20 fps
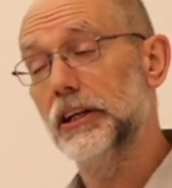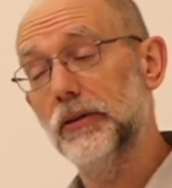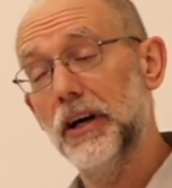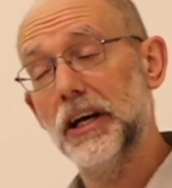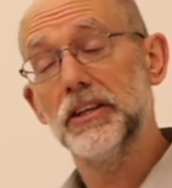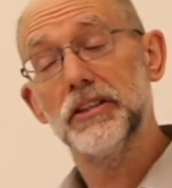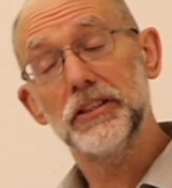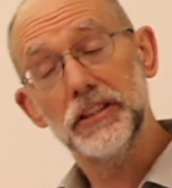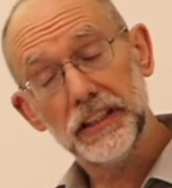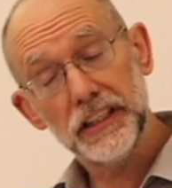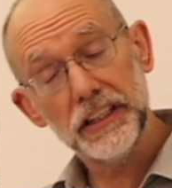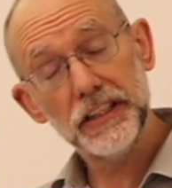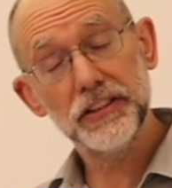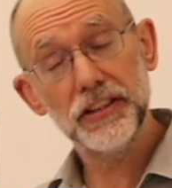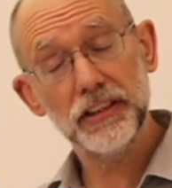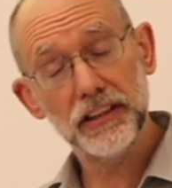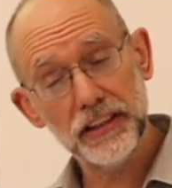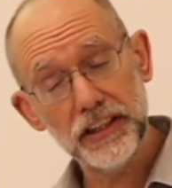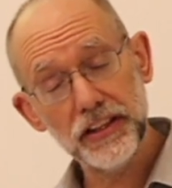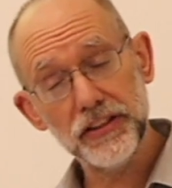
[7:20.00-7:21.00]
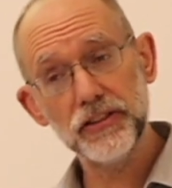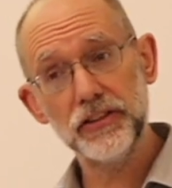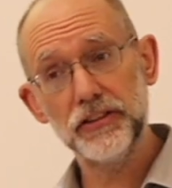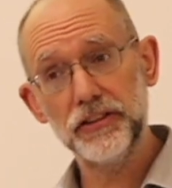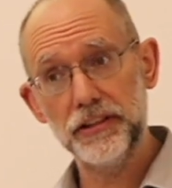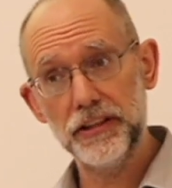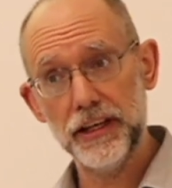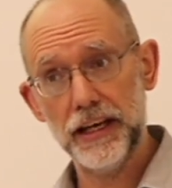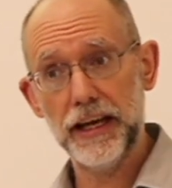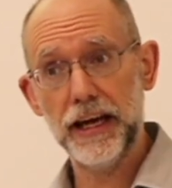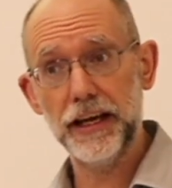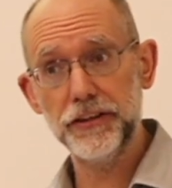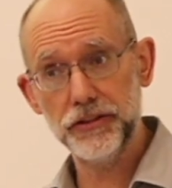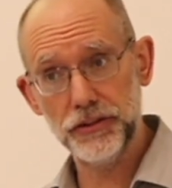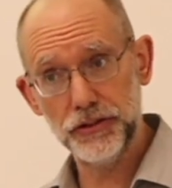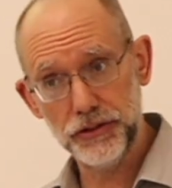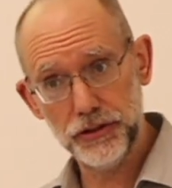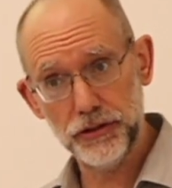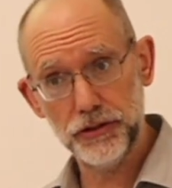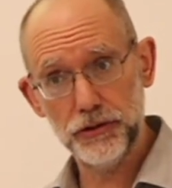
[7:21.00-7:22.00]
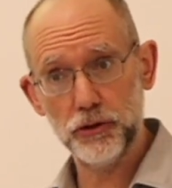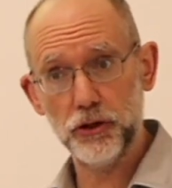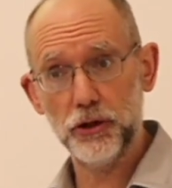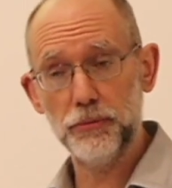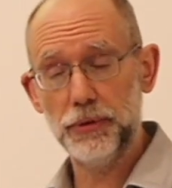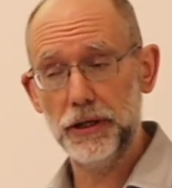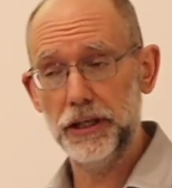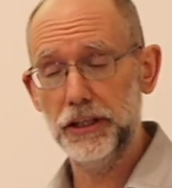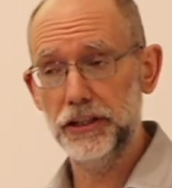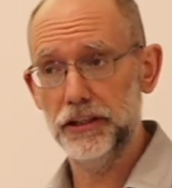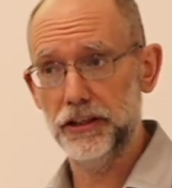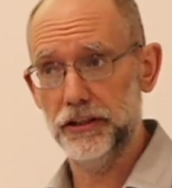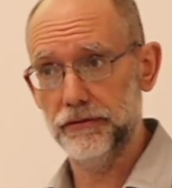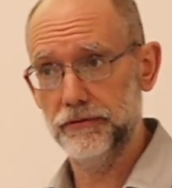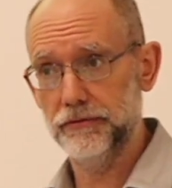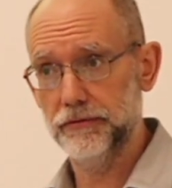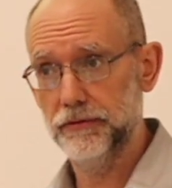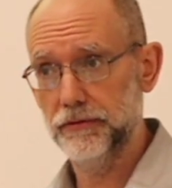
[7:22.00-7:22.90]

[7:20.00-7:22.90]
you actually need to listen to that attitude or opinion.